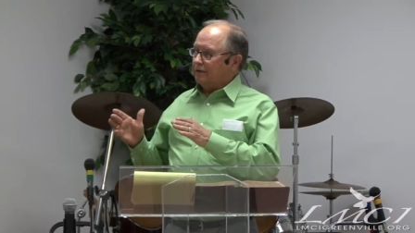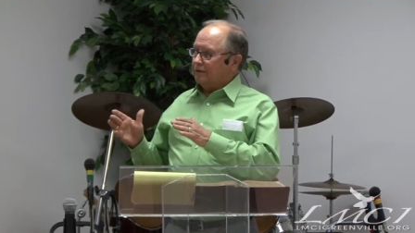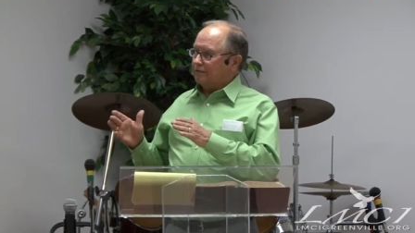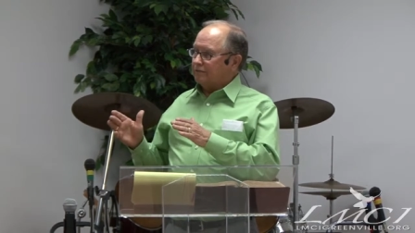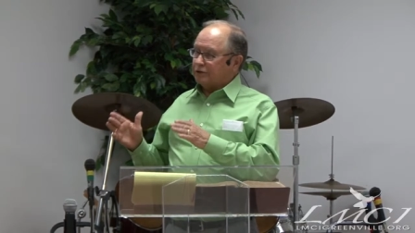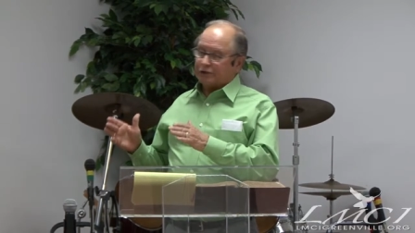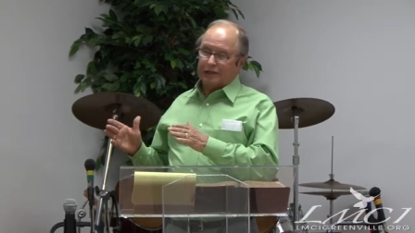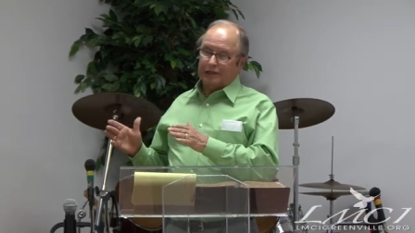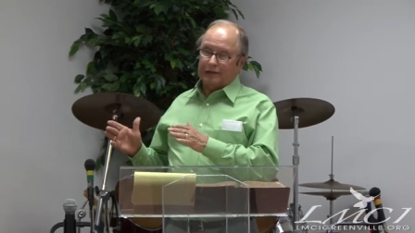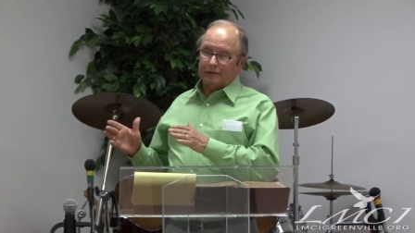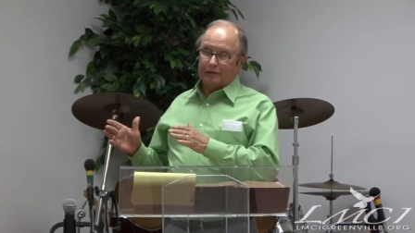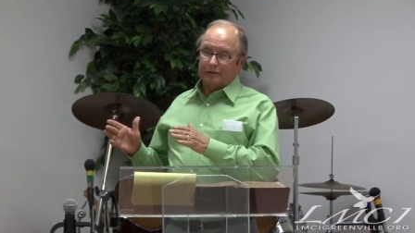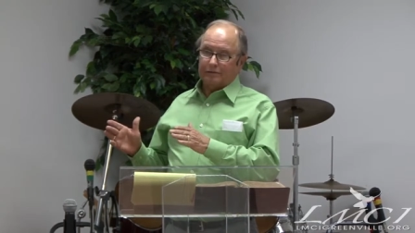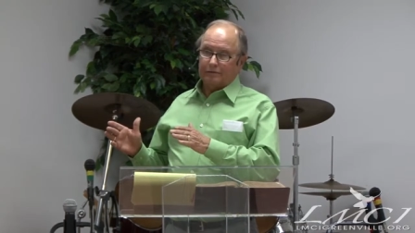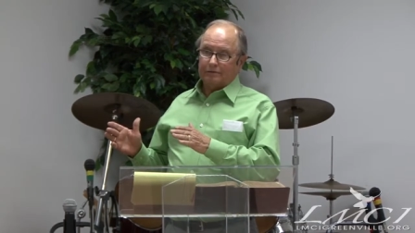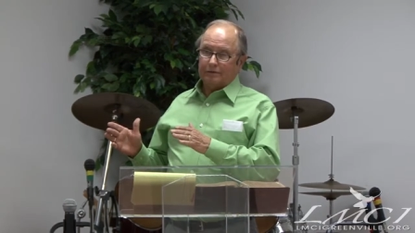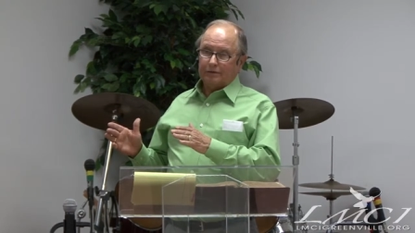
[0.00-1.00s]
of
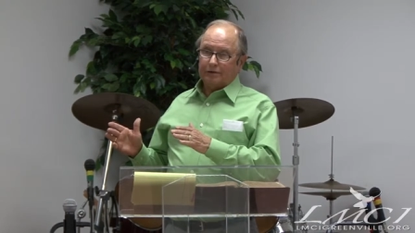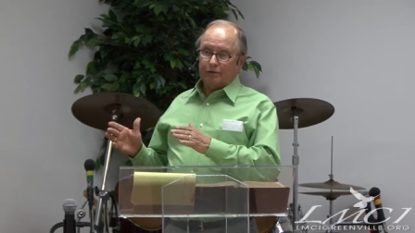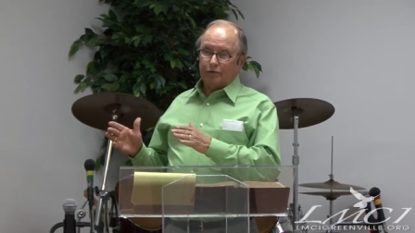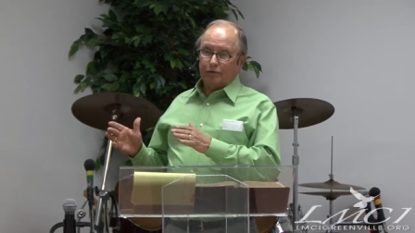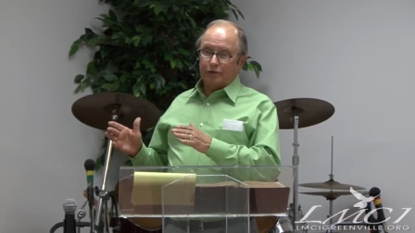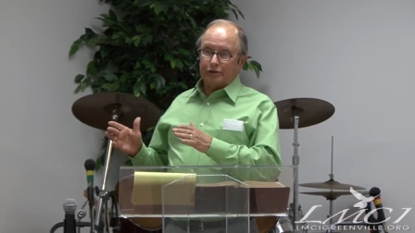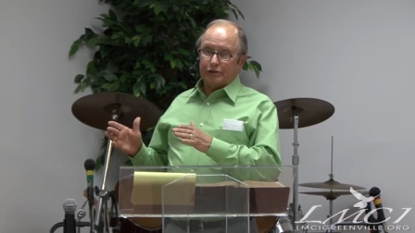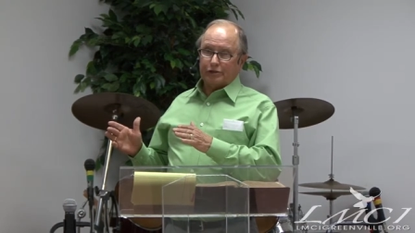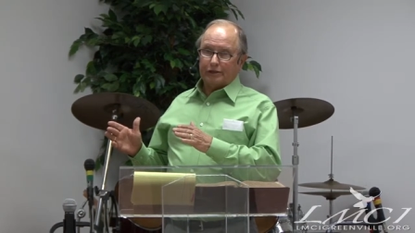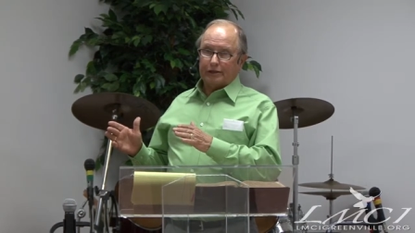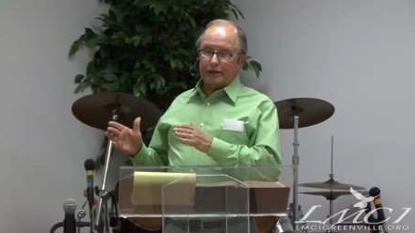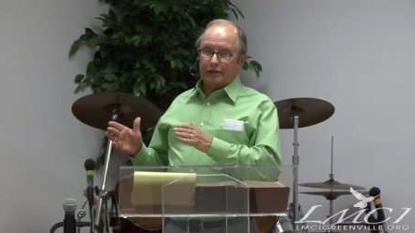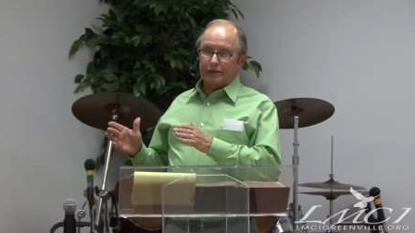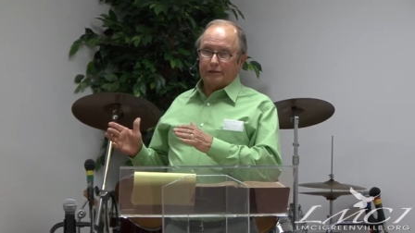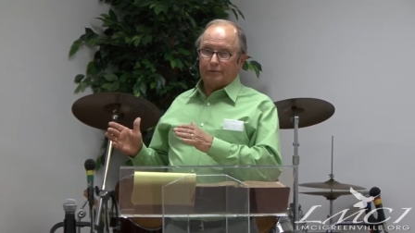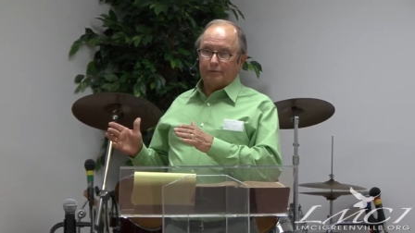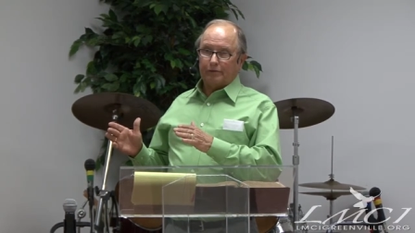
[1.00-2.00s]
Satan, which is a
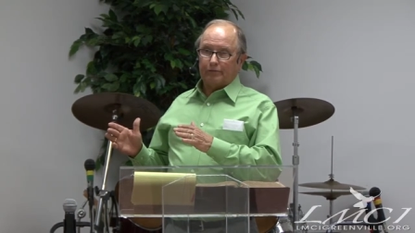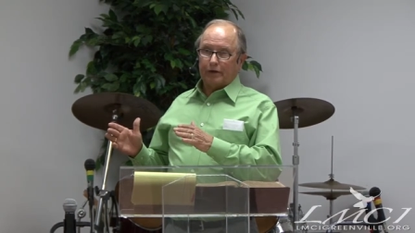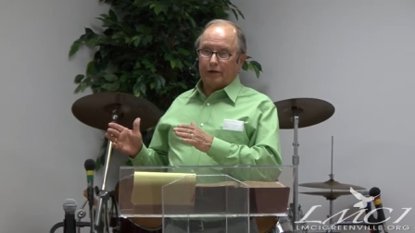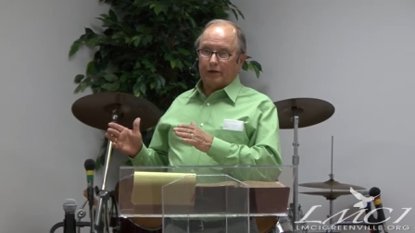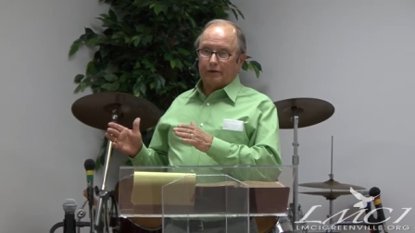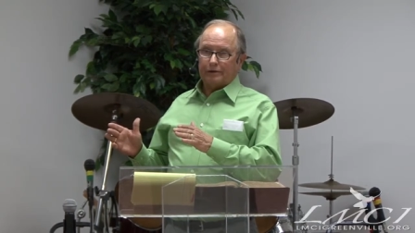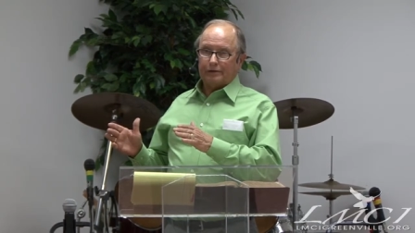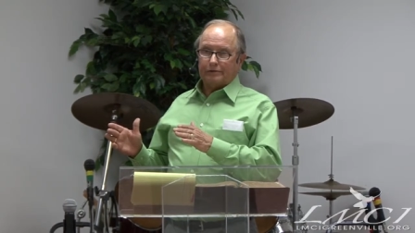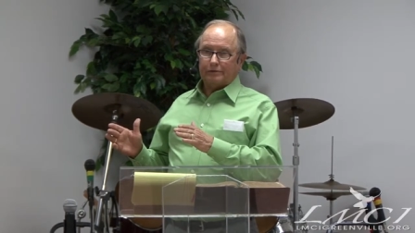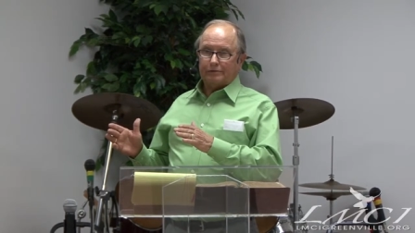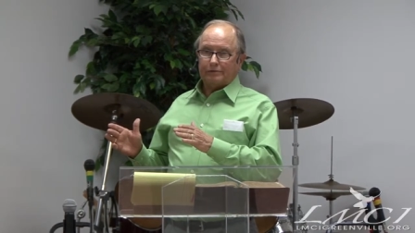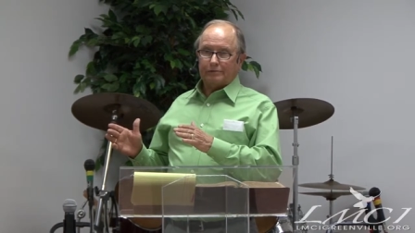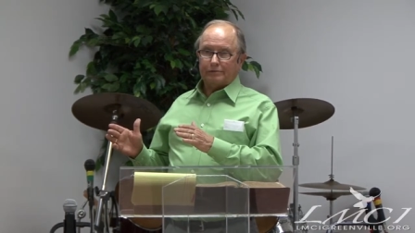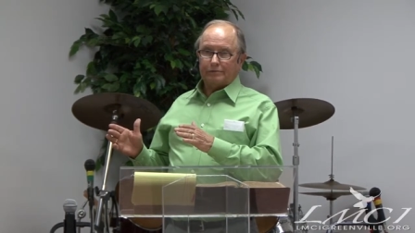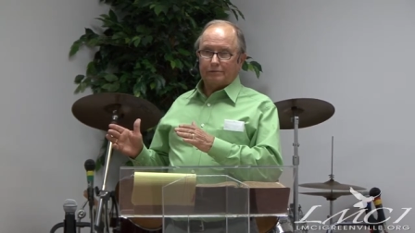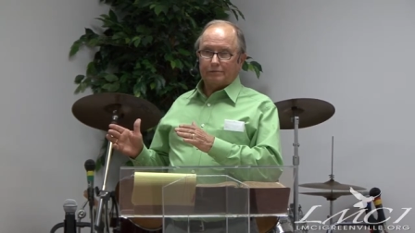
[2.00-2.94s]
kingdom of darkness.